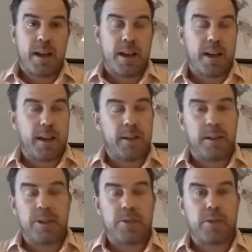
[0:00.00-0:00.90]
Like it
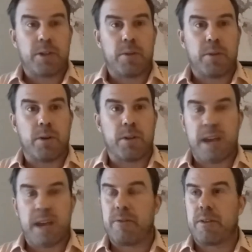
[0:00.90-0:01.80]
literally was.
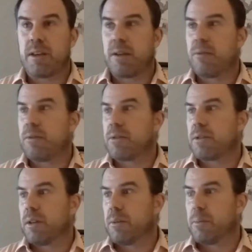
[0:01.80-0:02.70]
Everything was
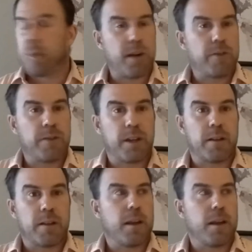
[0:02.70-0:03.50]
like perfect.